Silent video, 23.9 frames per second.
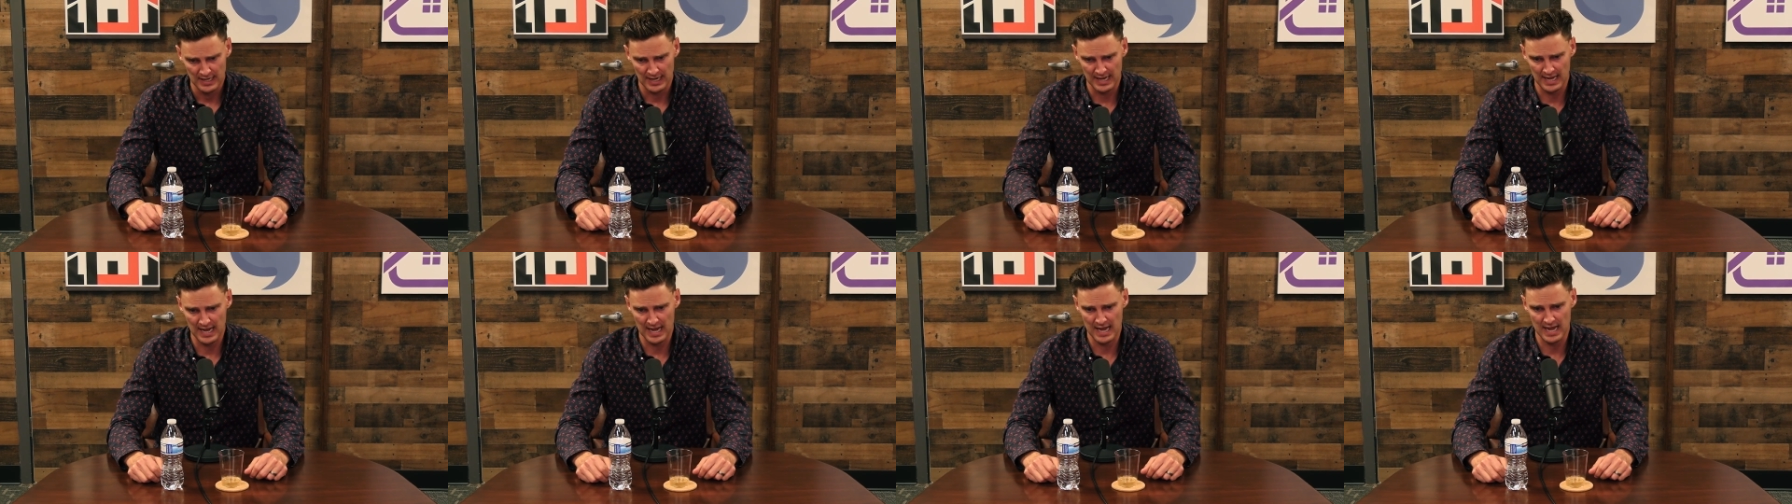
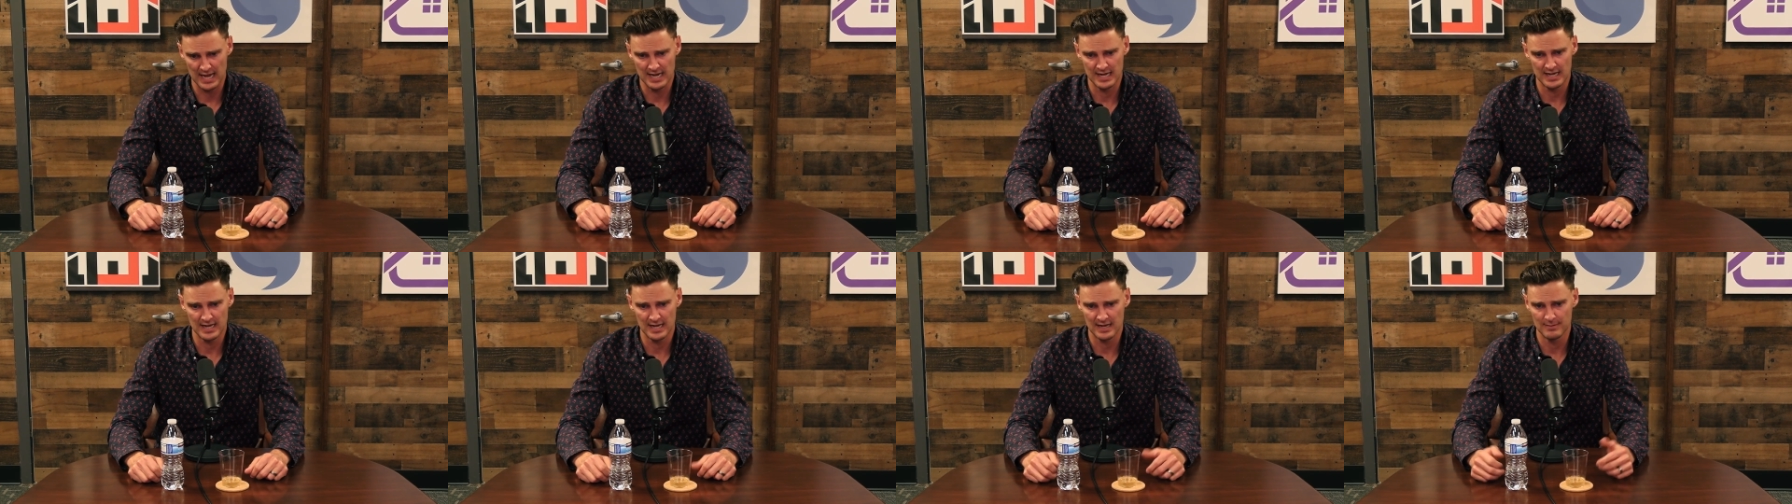
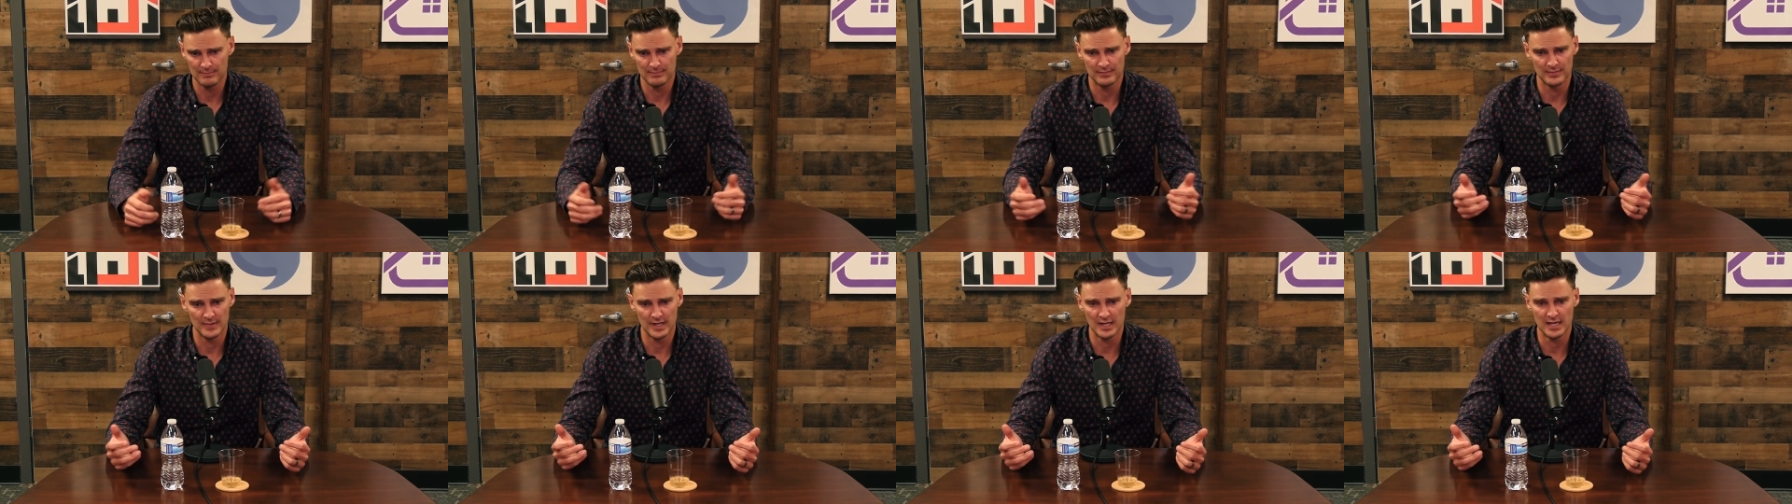And
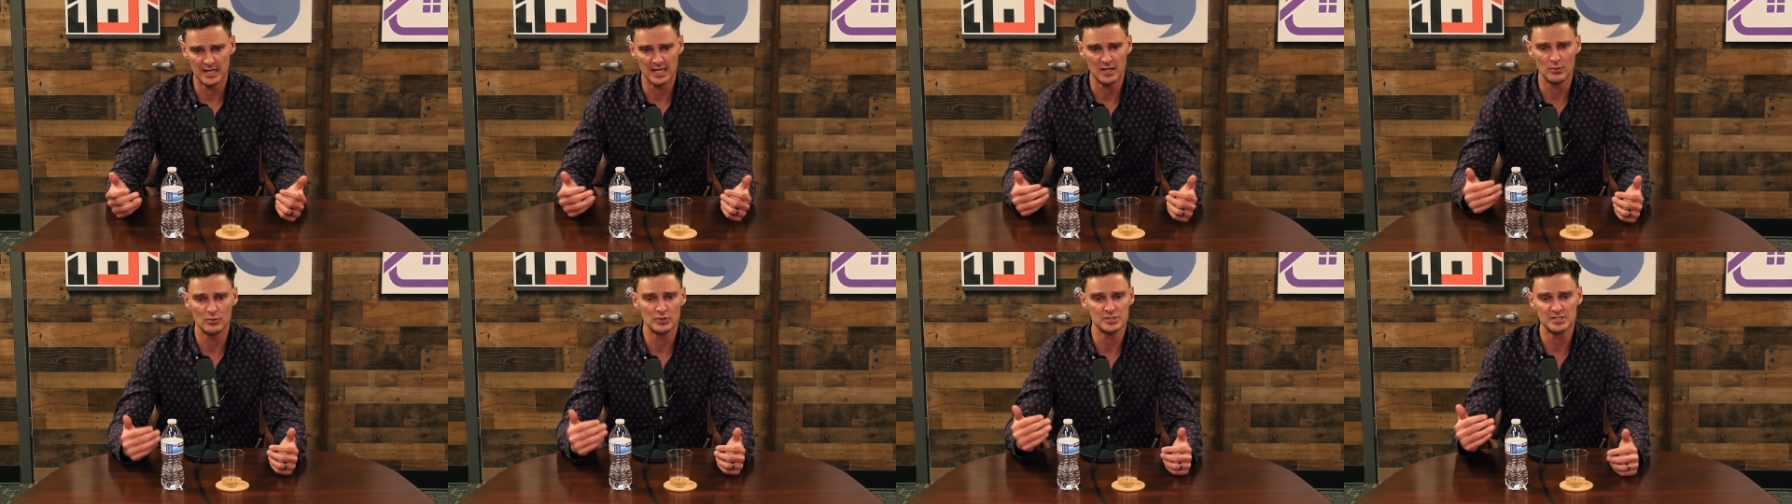um,
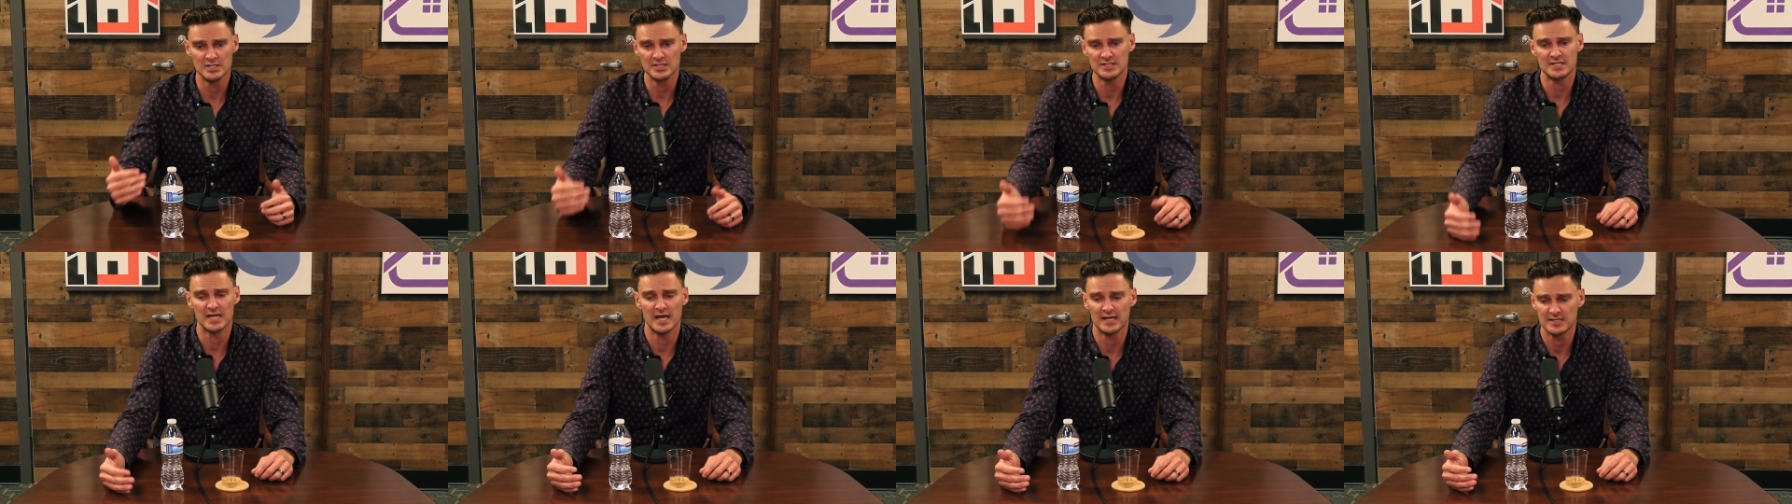he was
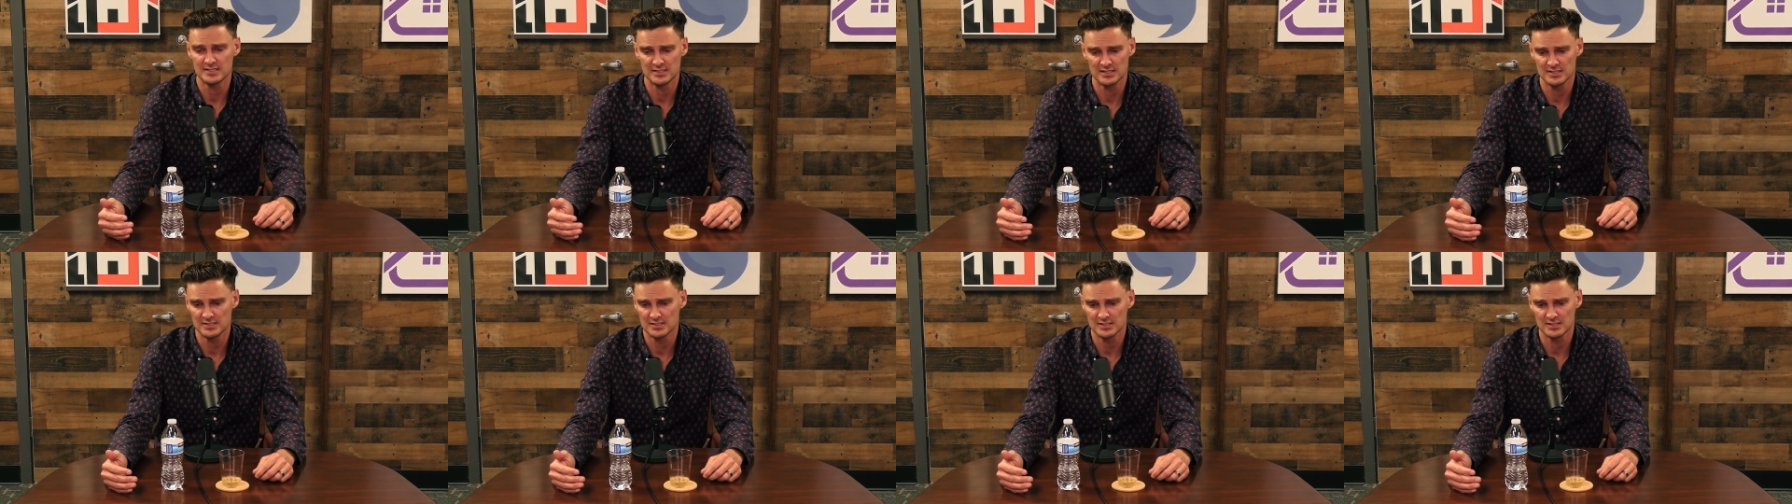in
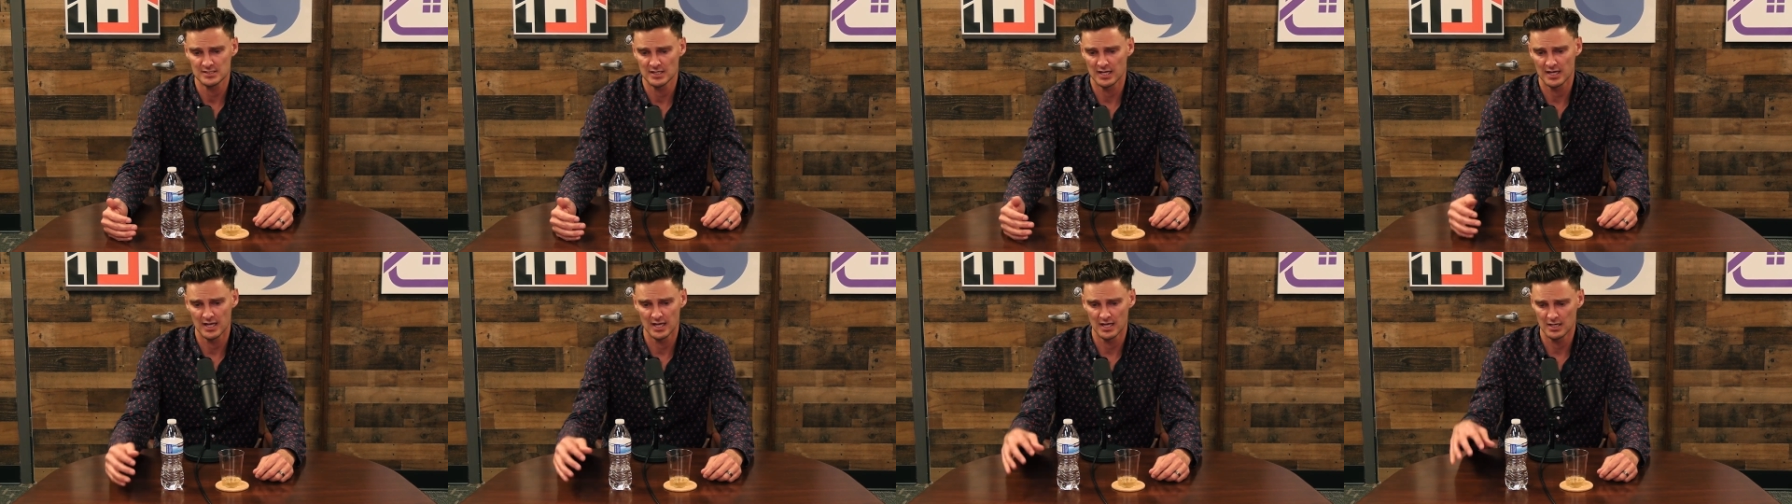Texas
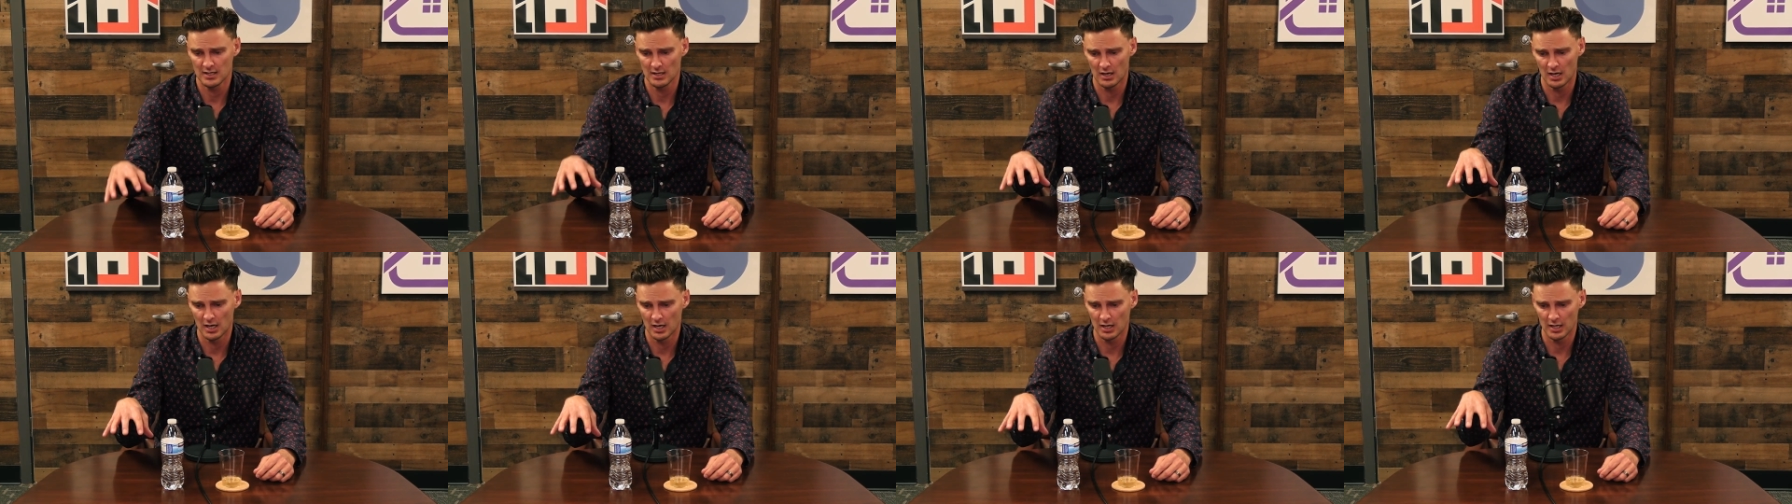
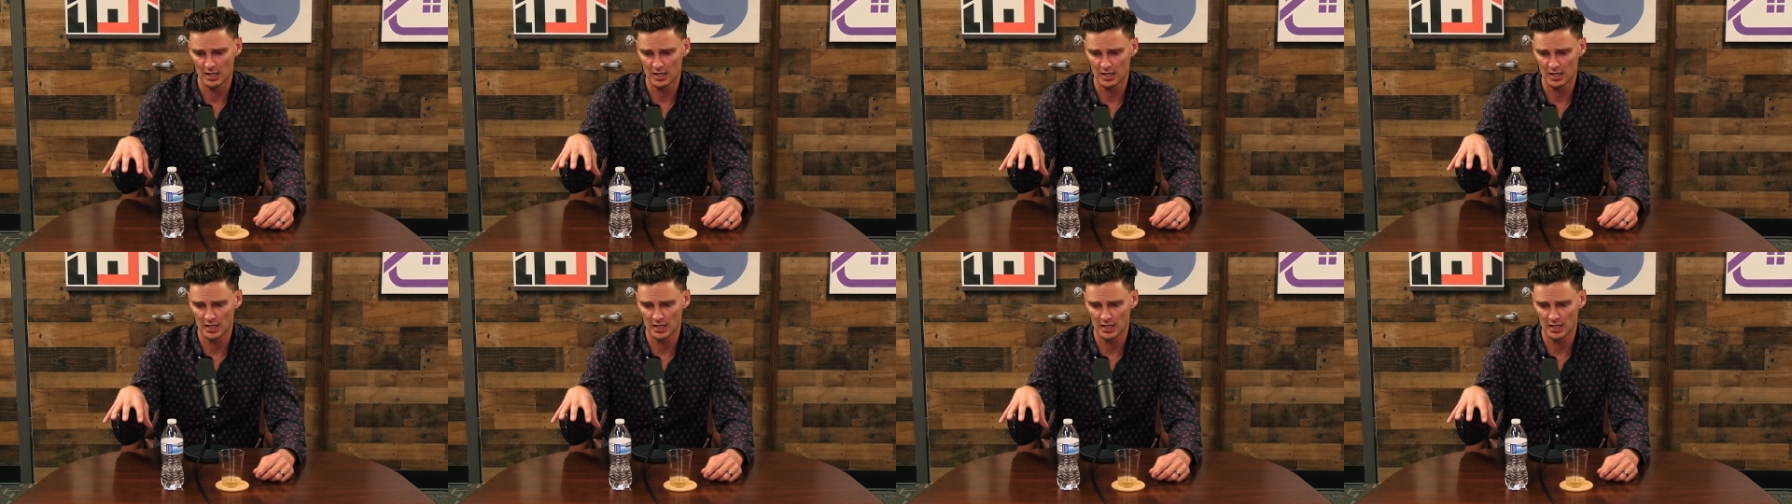and I,